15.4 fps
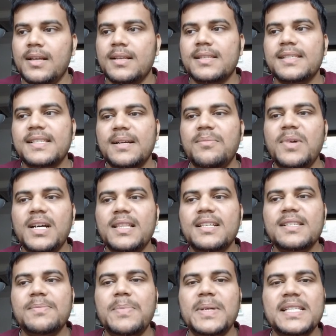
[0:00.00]
Some
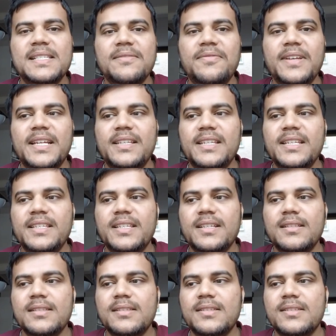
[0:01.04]
other specific
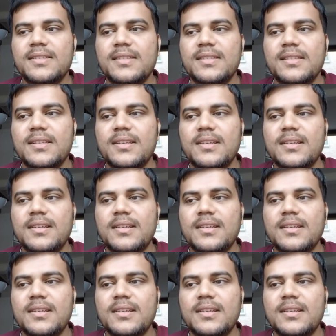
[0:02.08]
details